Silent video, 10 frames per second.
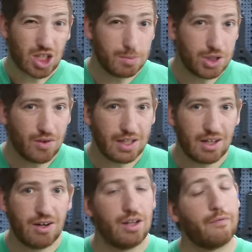description right
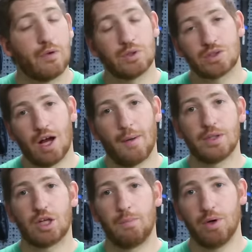there in the first
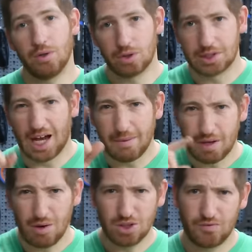comment, I'll put little
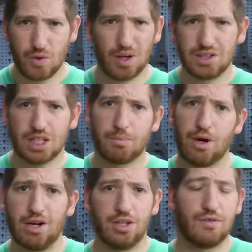time codes. If you wanna skip
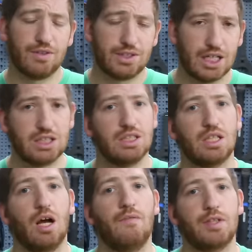around to the different
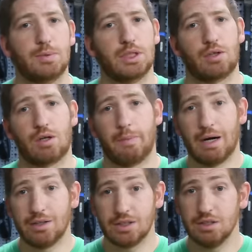sections of this particular
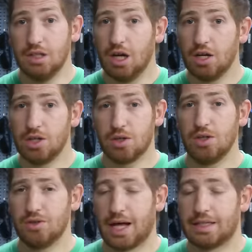comparison, you can do